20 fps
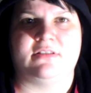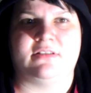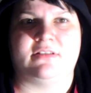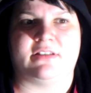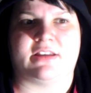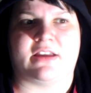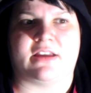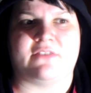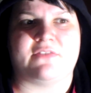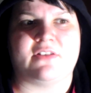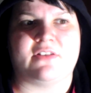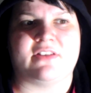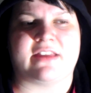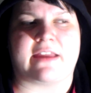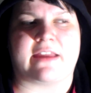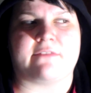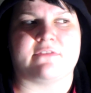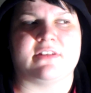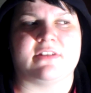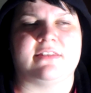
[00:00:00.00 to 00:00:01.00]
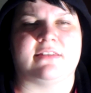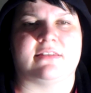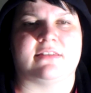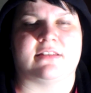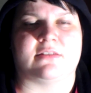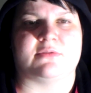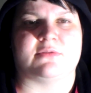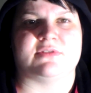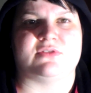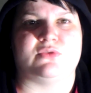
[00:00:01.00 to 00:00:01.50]
Like, I felt like everything that
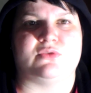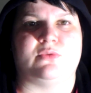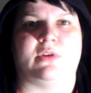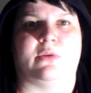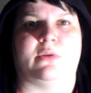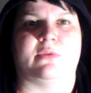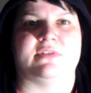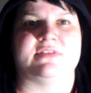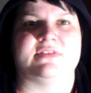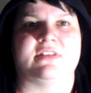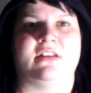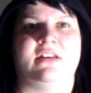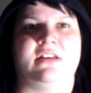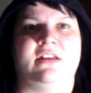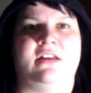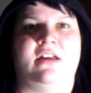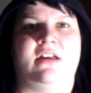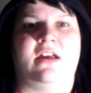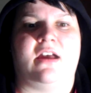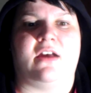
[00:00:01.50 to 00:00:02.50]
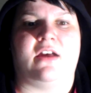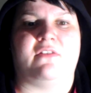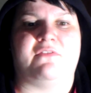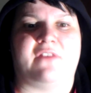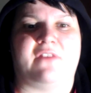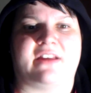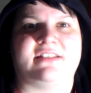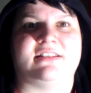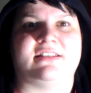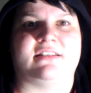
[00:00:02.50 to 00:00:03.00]
I was doing was
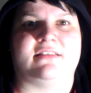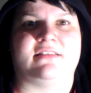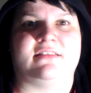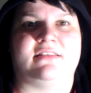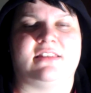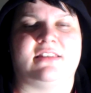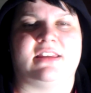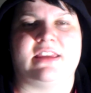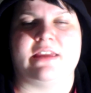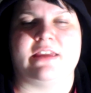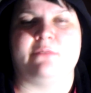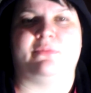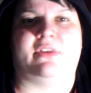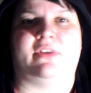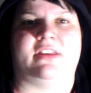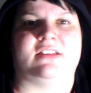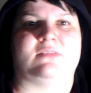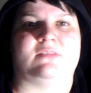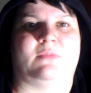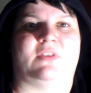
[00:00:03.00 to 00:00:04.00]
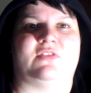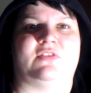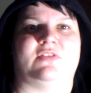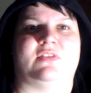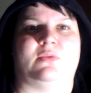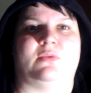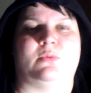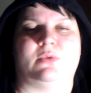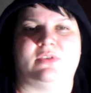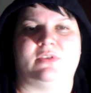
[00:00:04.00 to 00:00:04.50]
affecting the gameplay as much as
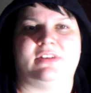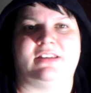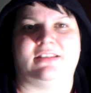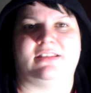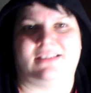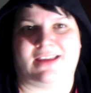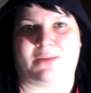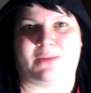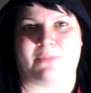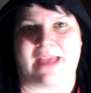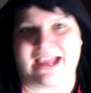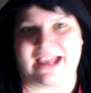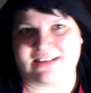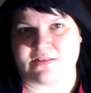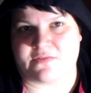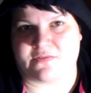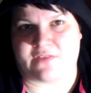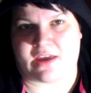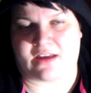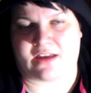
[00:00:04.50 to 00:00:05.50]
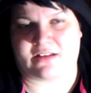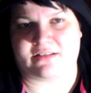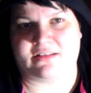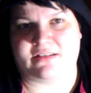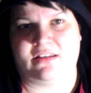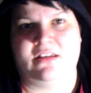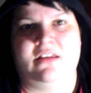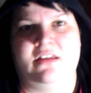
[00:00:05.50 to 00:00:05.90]
it would in, like, Mass Effect